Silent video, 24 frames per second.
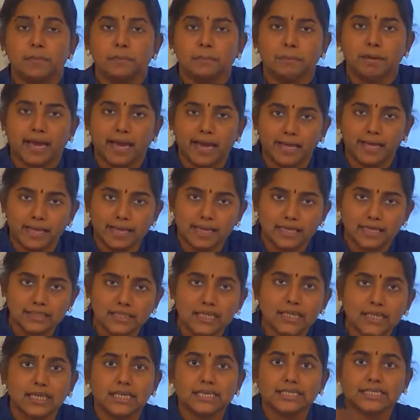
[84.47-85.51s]

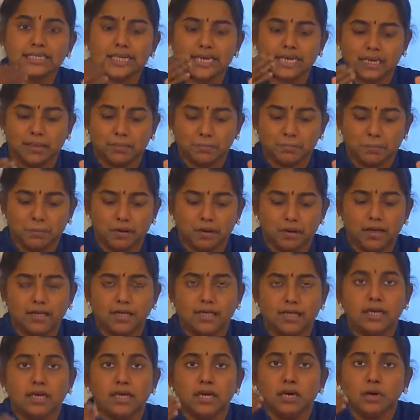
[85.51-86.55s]
Manager is a
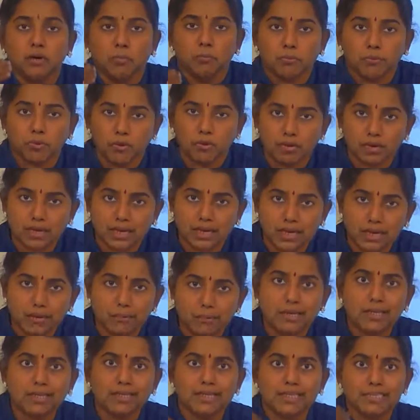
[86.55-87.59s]
employee,
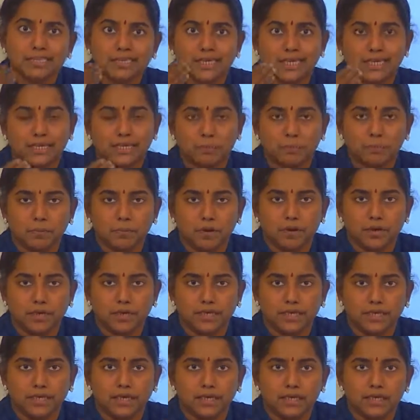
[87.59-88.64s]
programmer is a
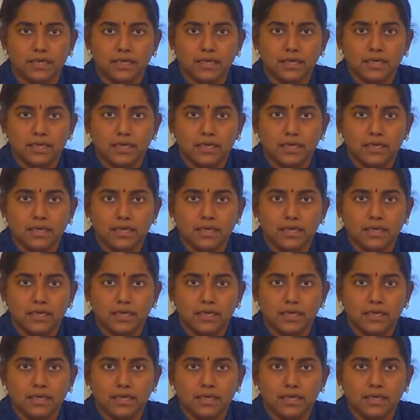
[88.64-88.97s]
employee.